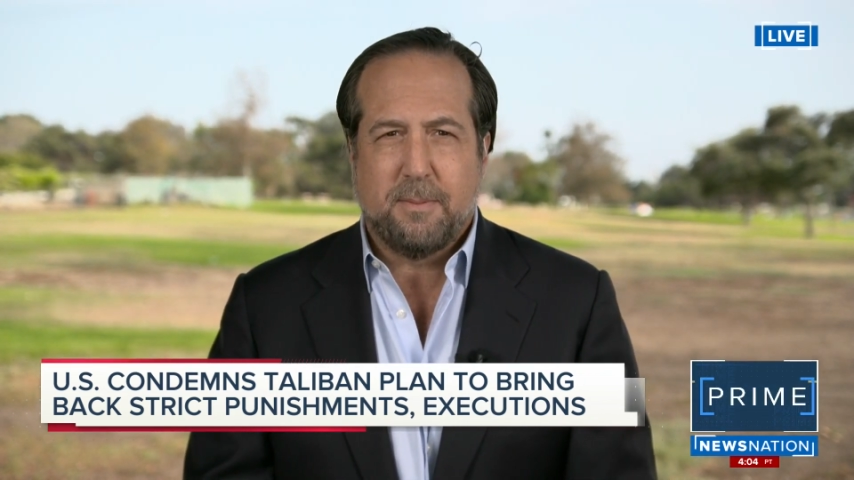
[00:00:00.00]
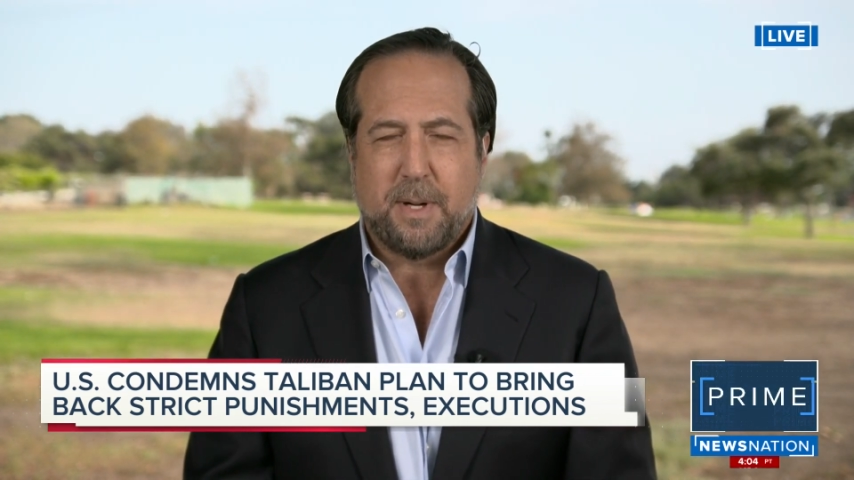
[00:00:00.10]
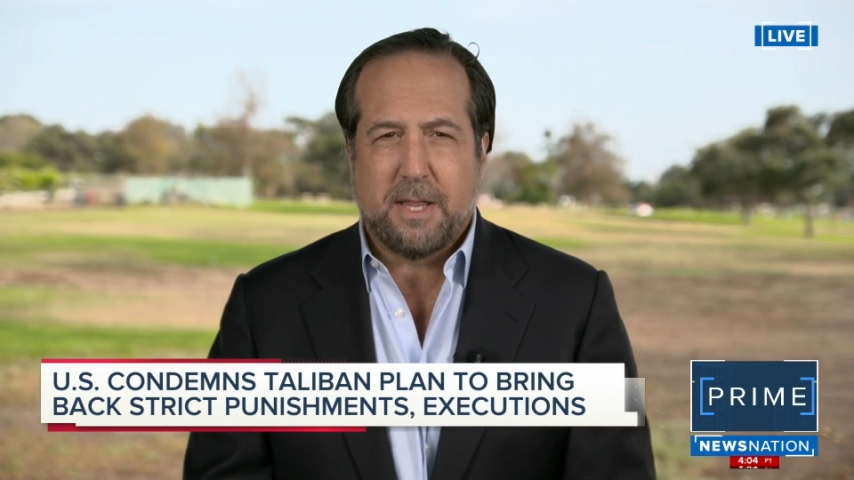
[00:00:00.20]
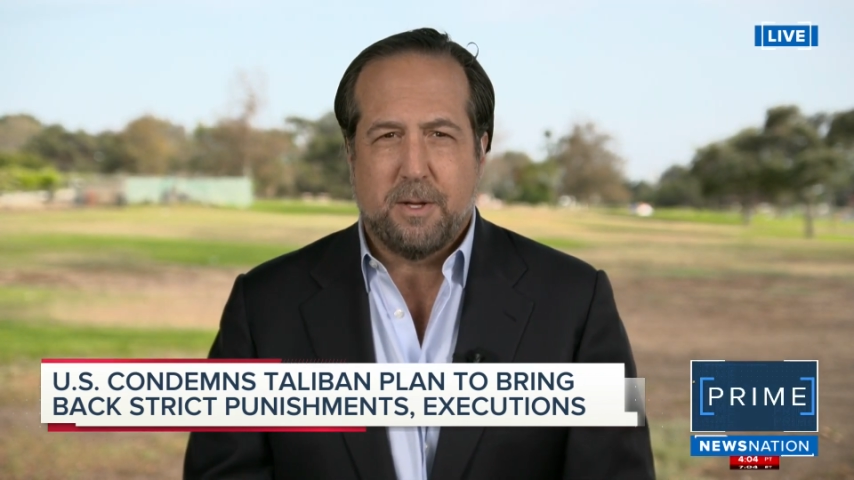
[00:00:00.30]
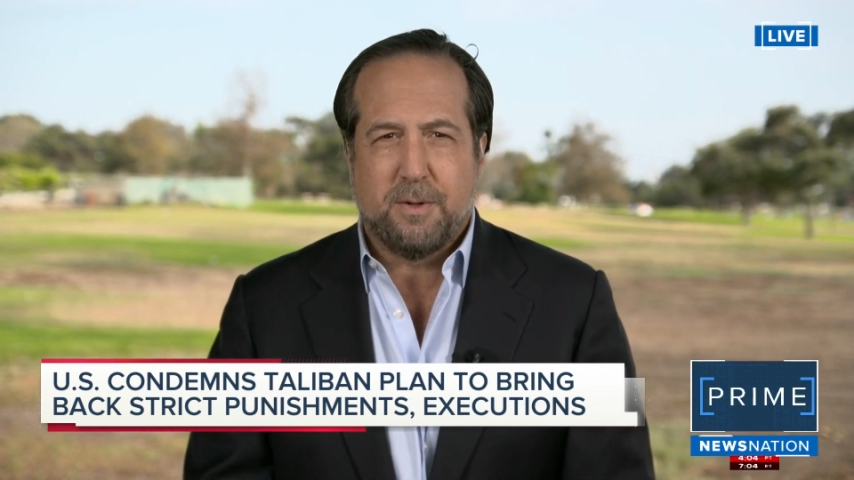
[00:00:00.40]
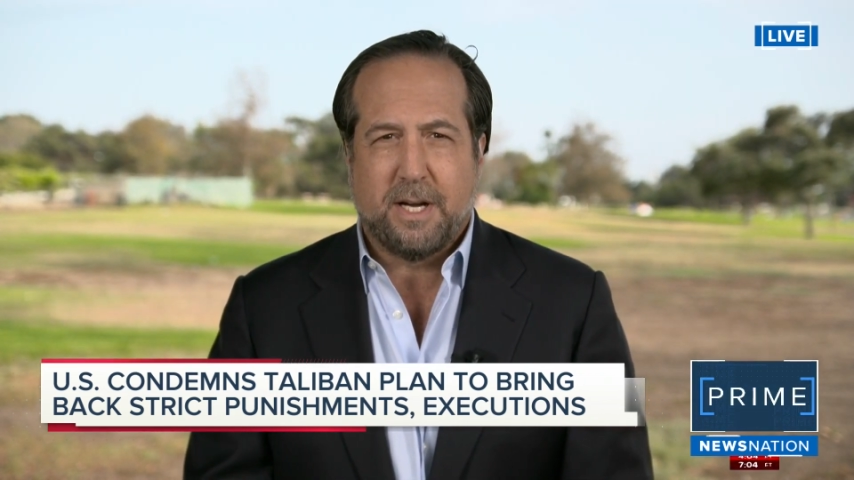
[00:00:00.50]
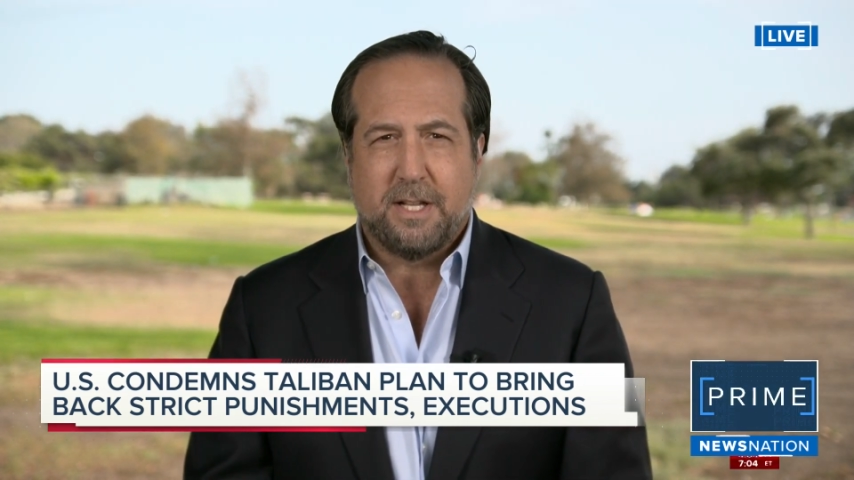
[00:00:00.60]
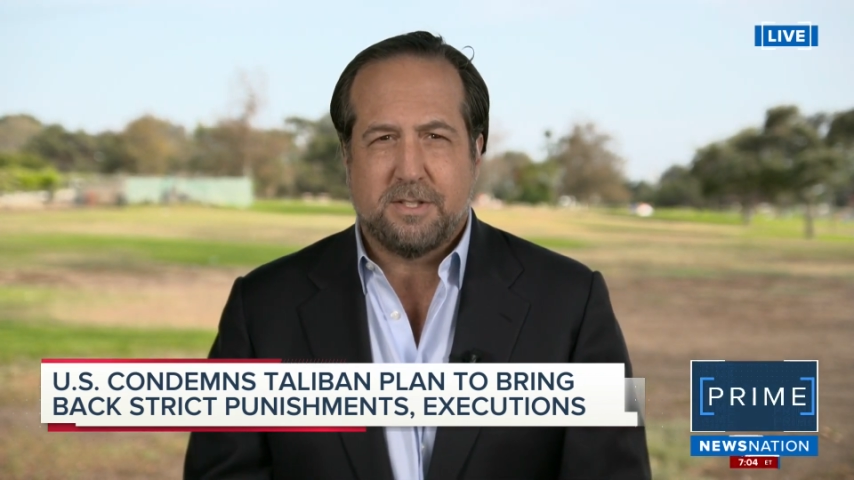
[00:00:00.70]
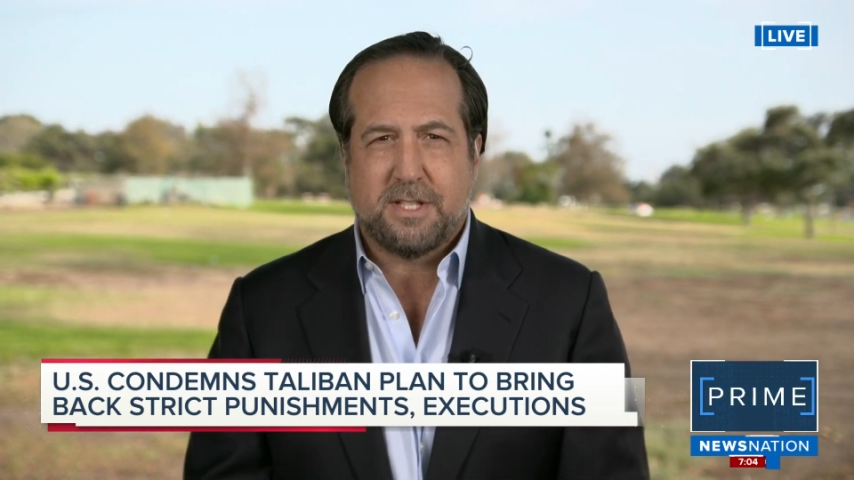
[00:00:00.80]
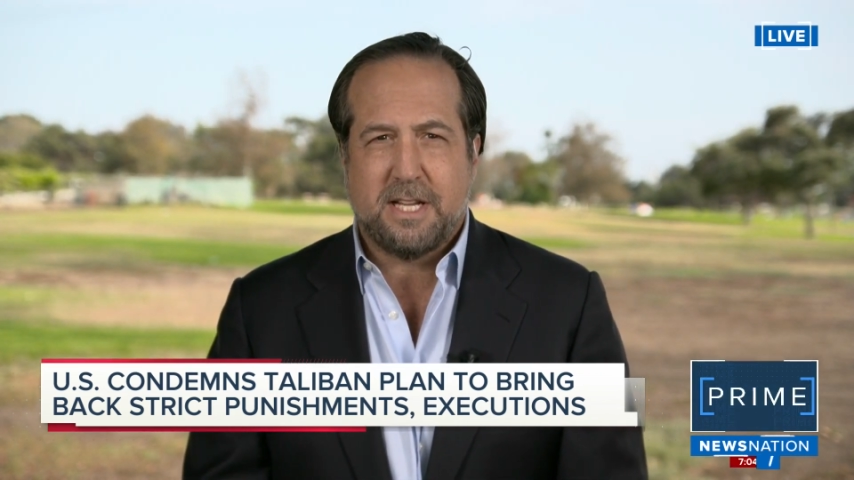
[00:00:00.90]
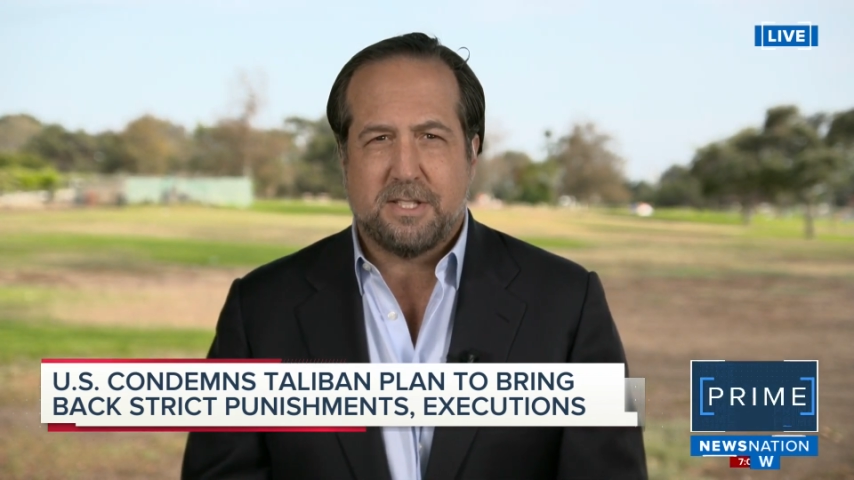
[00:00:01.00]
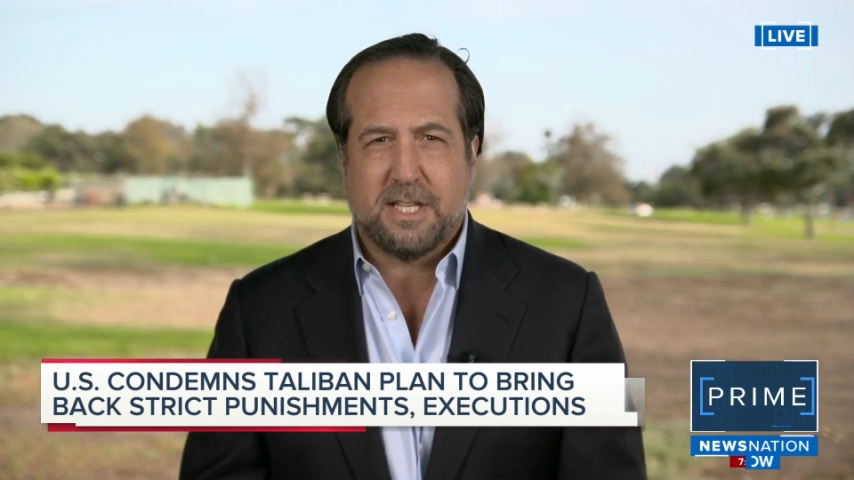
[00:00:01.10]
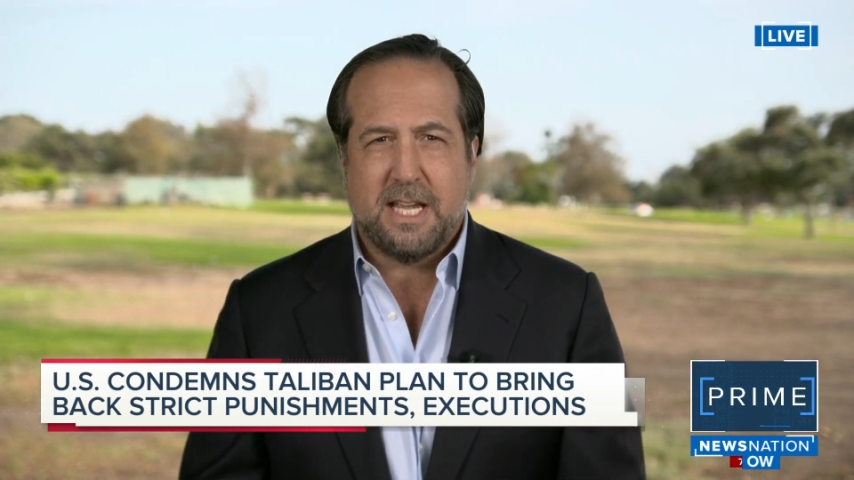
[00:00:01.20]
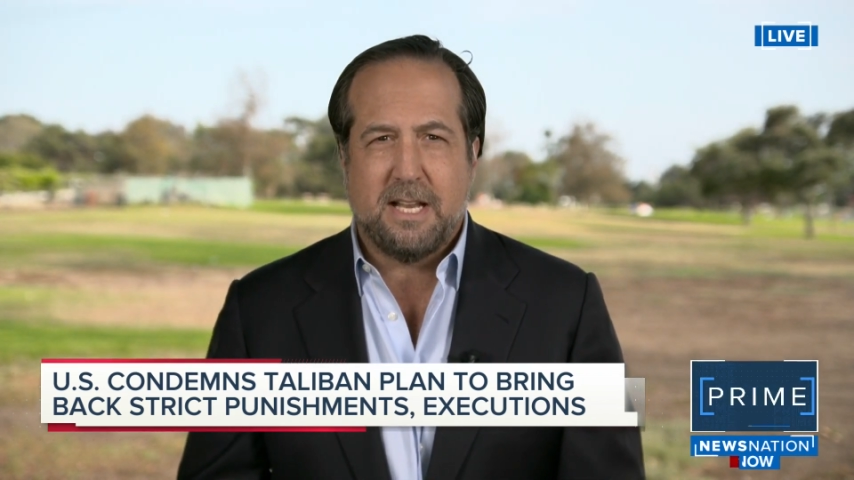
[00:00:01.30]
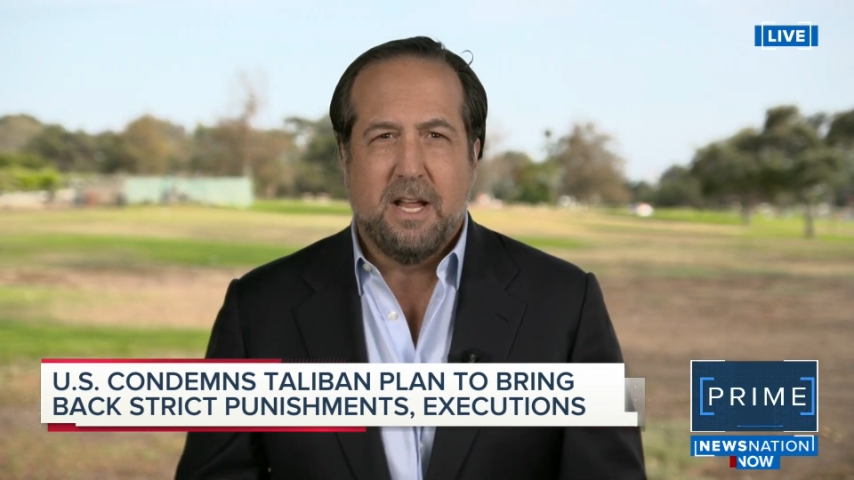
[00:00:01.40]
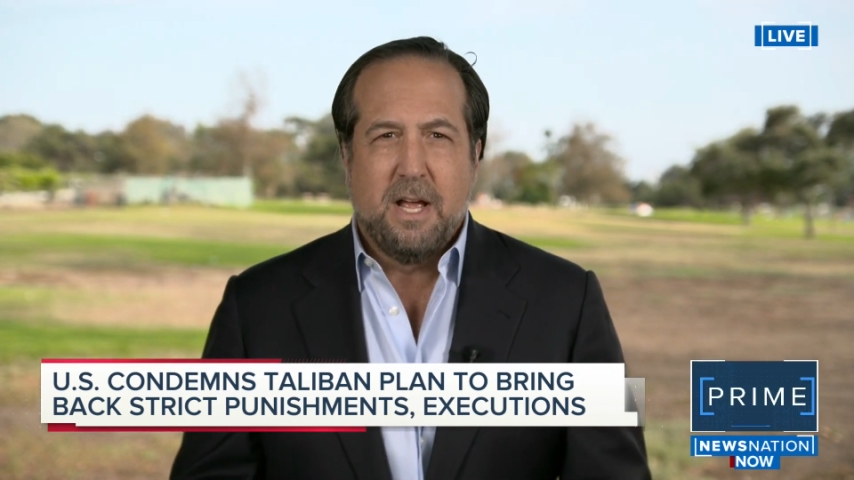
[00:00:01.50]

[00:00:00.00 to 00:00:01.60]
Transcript: by the United States. Again,